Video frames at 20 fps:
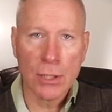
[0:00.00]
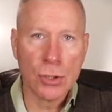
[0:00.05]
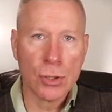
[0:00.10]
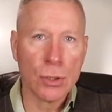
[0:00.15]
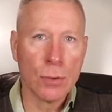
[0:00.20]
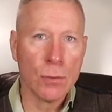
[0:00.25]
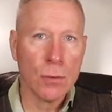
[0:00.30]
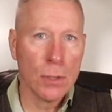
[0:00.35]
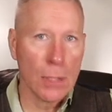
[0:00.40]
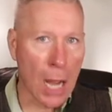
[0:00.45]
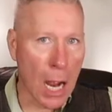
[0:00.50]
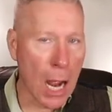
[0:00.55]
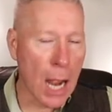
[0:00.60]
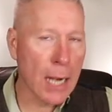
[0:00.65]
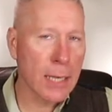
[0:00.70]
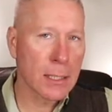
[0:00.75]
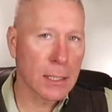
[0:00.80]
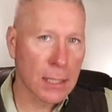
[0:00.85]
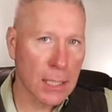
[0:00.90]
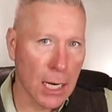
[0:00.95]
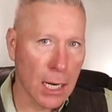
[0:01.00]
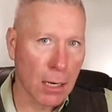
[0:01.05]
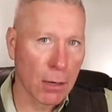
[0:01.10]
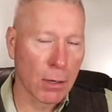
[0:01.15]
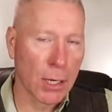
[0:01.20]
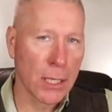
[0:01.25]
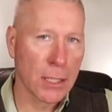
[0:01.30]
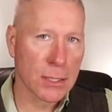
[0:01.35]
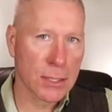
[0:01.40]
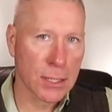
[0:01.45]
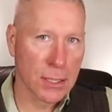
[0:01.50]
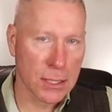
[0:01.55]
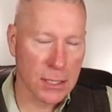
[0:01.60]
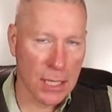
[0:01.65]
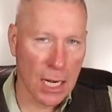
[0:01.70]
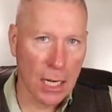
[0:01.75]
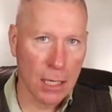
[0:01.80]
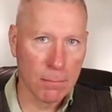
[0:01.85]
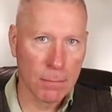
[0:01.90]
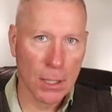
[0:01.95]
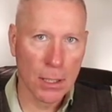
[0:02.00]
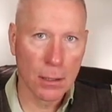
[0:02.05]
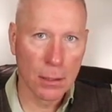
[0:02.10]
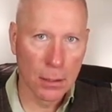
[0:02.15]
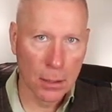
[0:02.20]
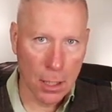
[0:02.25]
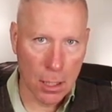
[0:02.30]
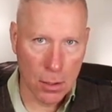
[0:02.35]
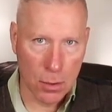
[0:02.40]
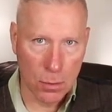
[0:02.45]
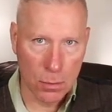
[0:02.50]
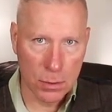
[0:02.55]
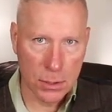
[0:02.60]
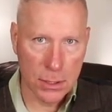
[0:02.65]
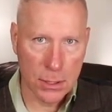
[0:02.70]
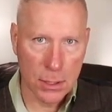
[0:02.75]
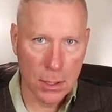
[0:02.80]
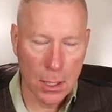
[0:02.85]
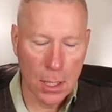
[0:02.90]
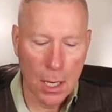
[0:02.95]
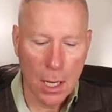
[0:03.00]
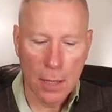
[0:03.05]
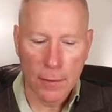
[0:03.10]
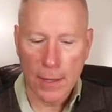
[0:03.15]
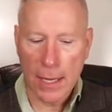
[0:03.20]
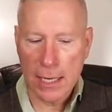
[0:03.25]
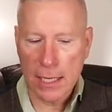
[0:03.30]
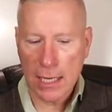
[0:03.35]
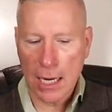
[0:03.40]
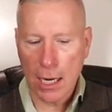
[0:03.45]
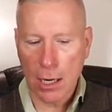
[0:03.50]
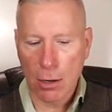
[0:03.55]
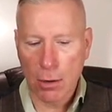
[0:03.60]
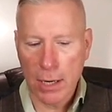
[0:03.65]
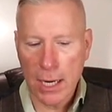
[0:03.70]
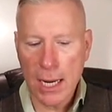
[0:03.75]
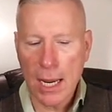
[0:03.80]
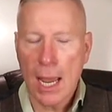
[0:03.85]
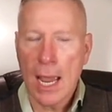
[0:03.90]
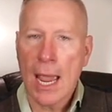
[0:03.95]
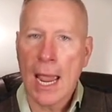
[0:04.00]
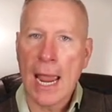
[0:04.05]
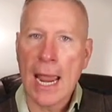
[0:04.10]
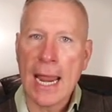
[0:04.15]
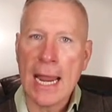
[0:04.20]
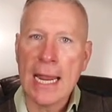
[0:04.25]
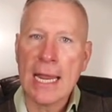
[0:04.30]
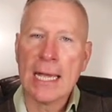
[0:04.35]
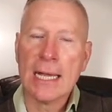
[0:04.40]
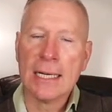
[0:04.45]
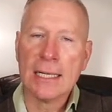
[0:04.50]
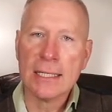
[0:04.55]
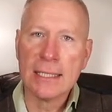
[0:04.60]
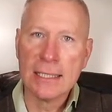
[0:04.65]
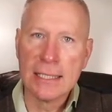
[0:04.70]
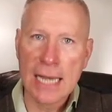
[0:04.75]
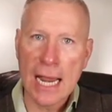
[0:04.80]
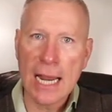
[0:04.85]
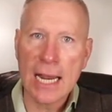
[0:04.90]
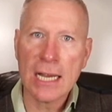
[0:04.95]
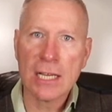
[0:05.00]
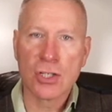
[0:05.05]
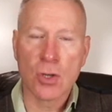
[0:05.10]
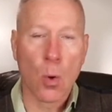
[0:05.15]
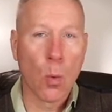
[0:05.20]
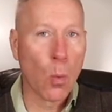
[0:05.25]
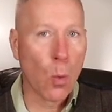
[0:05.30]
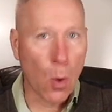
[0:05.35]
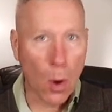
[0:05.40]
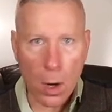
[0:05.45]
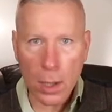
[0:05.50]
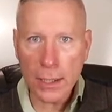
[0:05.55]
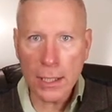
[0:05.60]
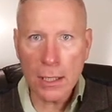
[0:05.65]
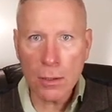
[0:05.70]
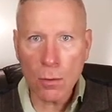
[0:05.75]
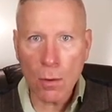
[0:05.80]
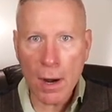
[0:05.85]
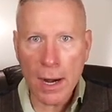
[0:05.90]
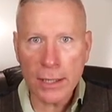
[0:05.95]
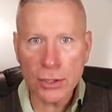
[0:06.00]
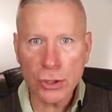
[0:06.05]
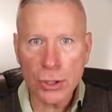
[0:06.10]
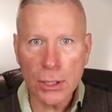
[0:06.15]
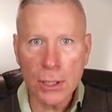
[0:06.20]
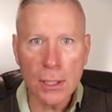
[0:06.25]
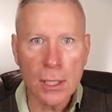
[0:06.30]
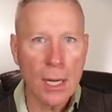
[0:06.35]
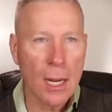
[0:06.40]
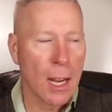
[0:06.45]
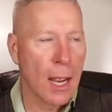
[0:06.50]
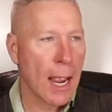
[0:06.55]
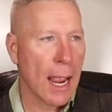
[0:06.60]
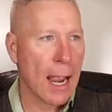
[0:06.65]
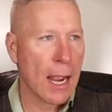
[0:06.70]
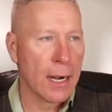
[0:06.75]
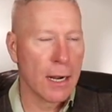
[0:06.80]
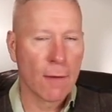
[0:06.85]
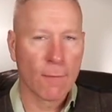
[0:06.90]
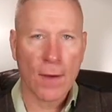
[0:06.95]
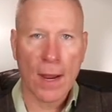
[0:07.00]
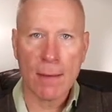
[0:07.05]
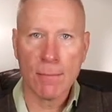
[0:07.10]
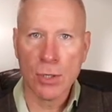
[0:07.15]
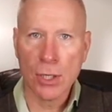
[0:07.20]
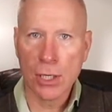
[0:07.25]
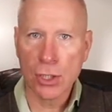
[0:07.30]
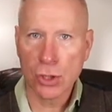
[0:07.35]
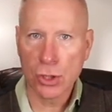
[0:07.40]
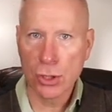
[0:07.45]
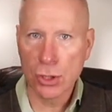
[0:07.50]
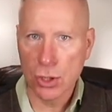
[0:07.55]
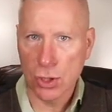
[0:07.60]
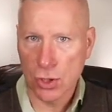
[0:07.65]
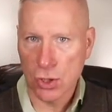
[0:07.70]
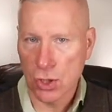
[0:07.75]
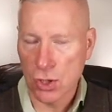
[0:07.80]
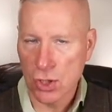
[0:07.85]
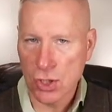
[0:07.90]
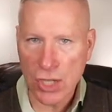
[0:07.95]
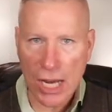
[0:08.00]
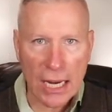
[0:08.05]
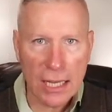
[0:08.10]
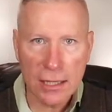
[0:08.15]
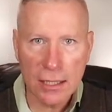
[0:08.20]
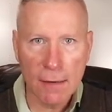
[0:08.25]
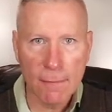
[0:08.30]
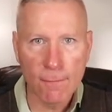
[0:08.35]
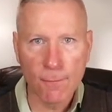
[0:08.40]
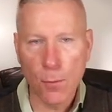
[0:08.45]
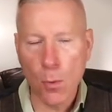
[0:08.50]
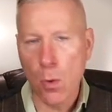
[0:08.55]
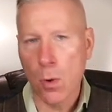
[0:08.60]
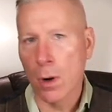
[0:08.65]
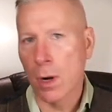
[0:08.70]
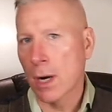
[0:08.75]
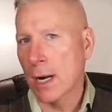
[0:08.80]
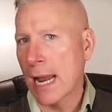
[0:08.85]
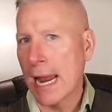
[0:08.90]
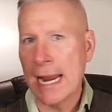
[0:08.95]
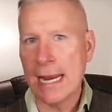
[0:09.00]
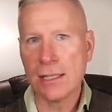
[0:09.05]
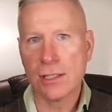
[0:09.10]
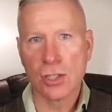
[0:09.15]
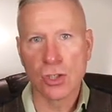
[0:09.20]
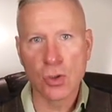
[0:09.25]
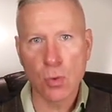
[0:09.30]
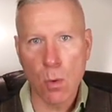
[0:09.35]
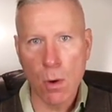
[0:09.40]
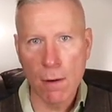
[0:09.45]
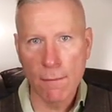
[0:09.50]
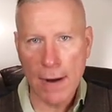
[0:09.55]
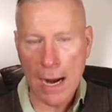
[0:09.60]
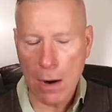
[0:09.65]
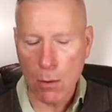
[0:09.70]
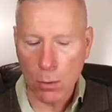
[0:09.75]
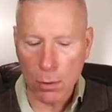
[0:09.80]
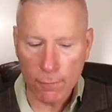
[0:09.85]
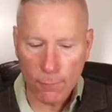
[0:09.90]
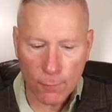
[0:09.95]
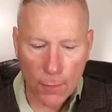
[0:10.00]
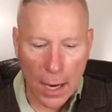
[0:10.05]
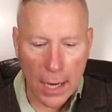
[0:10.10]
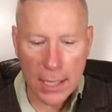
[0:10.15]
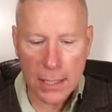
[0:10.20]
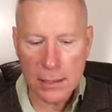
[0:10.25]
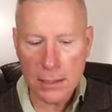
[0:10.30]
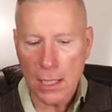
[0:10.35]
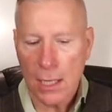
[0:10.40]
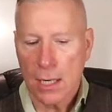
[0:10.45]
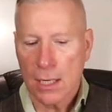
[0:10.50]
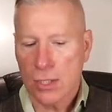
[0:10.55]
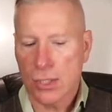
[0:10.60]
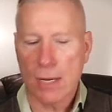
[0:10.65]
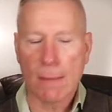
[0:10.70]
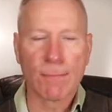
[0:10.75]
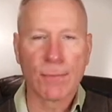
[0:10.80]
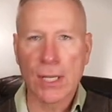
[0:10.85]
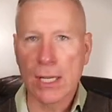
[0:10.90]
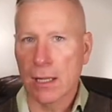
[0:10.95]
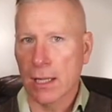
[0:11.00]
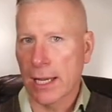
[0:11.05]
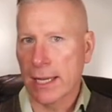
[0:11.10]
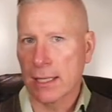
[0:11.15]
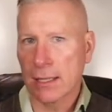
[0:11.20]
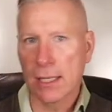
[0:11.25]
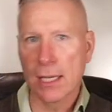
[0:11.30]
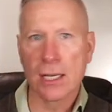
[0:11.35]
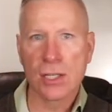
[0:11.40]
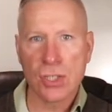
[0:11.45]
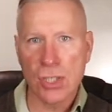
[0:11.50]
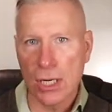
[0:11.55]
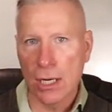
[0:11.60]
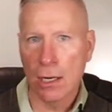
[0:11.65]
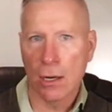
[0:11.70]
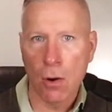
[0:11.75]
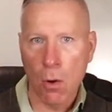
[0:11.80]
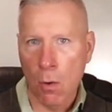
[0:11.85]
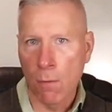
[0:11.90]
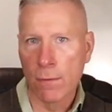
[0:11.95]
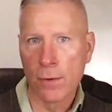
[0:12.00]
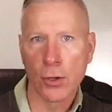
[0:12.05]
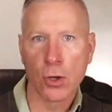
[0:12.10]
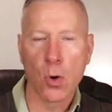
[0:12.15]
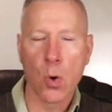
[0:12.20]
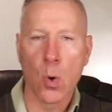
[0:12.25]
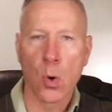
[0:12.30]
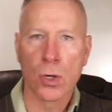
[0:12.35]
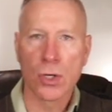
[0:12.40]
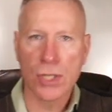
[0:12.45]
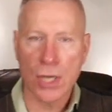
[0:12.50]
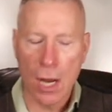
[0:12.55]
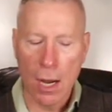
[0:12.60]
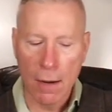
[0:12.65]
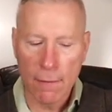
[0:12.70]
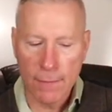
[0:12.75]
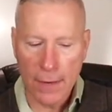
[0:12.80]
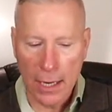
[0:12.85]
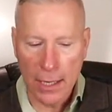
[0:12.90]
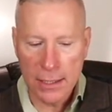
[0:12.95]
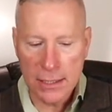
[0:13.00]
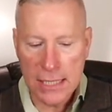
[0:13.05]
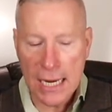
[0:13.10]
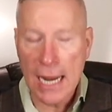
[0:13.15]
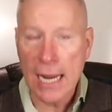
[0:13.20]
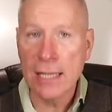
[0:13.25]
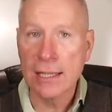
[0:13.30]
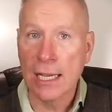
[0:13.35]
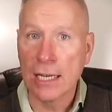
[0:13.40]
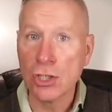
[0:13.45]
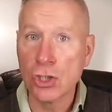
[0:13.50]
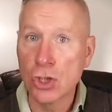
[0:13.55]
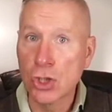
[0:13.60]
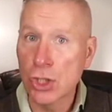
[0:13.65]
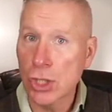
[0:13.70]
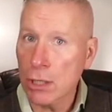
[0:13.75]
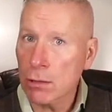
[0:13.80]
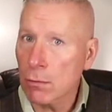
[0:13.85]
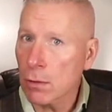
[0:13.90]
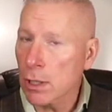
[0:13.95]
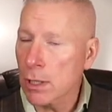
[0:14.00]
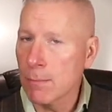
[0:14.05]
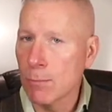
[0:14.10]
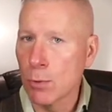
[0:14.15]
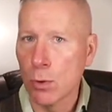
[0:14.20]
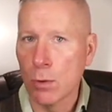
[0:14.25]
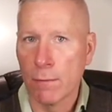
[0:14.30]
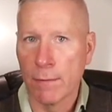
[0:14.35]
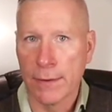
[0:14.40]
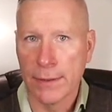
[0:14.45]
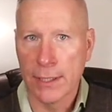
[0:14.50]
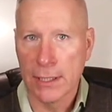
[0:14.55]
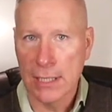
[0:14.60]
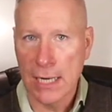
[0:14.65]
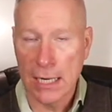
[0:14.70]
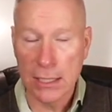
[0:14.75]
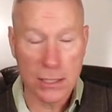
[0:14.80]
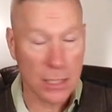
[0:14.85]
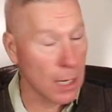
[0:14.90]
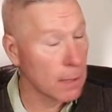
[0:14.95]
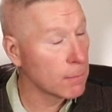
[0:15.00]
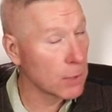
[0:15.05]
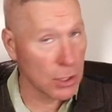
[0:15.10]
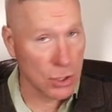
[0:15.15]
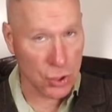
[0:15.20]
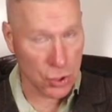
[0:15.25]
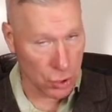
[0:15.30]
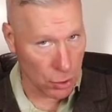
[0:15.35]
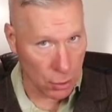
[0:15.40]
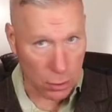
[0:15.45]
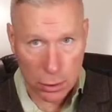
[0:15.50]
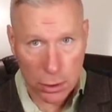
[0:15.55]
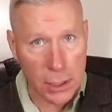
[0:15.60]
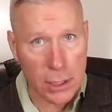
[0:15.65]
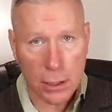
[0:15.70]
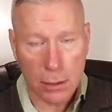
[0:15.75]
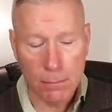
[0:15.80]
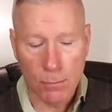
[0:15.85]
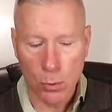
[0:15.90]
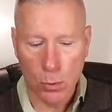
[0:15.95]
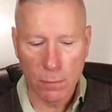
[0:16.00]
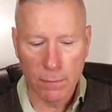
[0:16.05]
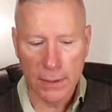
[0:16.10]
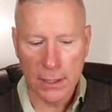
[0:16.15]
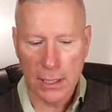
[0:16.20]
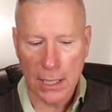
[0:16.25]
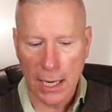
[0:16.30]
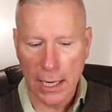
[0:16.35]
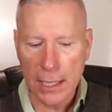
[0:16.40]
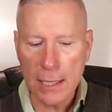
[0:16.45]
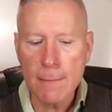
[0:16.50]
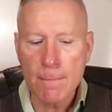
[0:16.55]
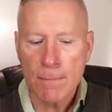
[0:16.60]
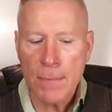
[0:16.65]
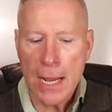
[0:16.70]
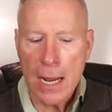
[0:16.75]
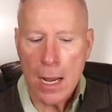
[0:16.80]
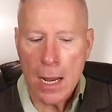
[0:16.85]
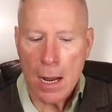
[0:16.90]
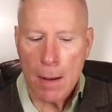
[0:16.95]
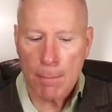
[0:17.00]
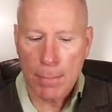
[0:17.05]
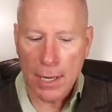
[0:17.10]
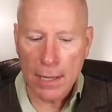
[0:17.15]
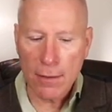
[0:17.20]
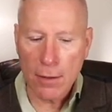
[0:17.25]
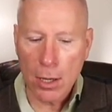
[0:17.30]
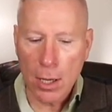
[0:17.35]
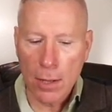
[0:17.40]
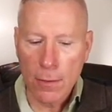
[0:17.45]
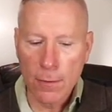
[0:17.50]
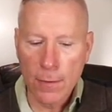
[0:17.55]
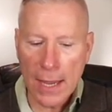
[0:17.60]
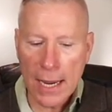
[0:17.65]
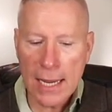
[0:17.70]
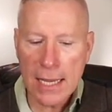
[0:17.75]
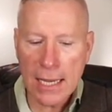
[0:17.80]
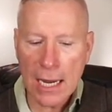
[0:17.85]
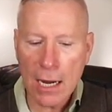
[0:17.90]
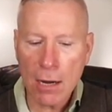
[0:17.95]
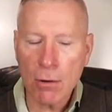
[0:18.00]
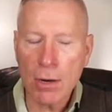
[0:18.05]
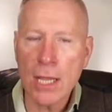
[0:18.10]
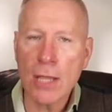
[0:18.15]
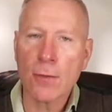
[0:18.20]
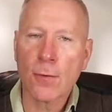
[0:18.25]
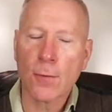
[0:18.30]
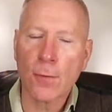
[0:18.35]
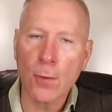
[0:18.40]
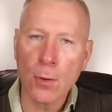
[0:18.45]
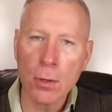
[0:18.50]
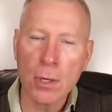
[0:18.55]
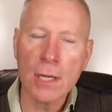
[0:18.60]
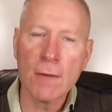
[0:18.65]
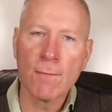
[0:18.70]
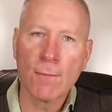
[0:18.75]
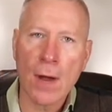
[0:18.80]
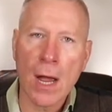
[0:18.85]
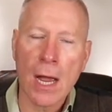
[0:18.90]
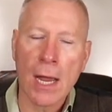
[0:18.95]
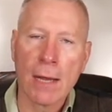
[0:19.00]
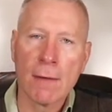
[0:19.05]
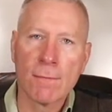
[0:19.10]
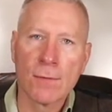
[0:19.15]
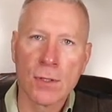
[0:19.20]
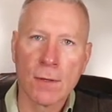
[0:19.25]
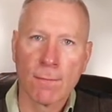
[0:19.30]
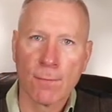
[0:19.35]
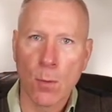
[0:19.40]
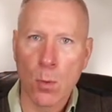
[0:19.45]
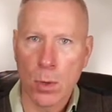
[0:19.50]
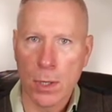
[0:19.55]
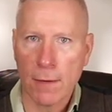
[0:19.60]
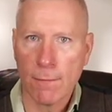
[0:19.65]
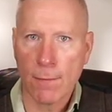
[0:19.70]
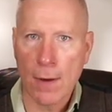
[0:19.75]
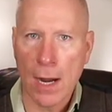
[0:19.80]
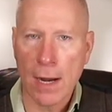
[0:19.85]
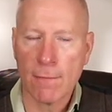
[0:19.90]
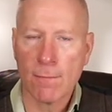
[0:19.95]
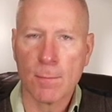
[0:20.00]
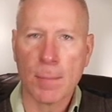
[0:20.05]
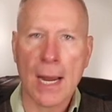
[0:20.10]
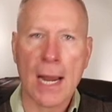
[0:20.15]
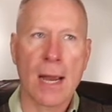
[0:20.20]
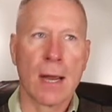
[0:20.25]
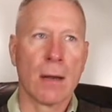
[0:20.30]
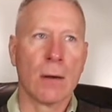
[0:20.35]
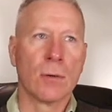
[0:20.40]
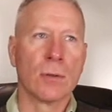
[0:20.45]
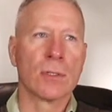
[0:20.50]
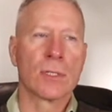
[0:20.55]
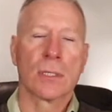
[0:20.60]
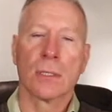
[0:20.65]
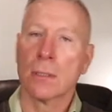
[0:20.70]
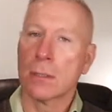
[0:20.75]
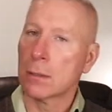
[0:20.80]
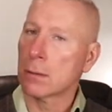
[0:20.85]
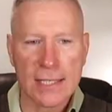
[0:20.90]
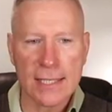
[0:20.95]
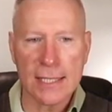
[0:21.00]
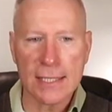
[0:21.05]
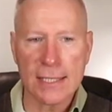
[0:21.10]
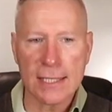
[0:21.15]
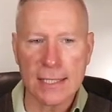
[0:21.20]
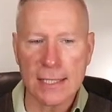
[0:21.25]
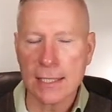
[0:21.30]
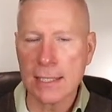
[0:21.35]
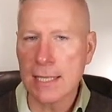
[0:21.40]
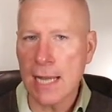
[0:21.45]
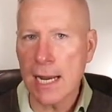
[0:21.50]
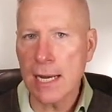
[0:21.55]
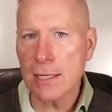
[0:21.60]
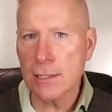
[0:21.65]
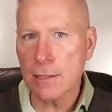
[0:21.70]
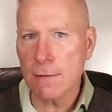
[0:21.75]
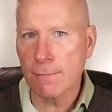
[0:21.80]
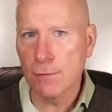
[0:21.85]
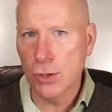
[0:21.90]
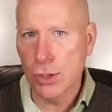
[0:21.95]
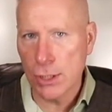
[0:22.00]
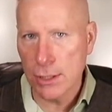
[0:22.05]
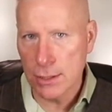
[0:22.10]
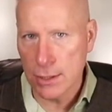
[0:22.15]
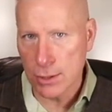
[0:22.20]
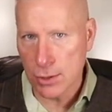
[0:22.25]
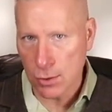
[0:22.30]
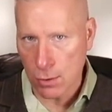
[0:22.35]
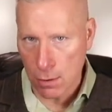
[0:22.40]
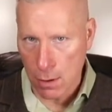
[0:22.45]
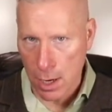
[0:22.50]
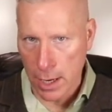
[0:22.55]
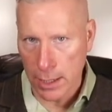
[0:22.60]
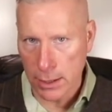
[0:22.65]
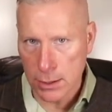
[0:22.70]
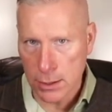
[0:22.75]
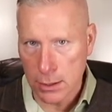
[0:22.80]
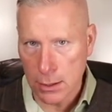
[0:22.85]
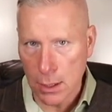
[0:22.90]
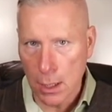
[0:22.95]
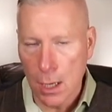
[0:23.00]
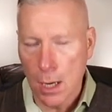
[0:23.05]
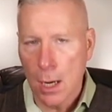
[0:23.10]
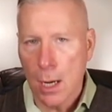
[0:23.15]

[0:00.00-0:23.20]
do not carry sustainment loads. They carry a day's walking ration, enough ammunition to sustain them for an 8 to 12 hour fight, something like this, over the course of a day. They generally move in the daytime. They certainly can move at night, but they carry 35 to 45 pounds. Since the days of Jesus Christ,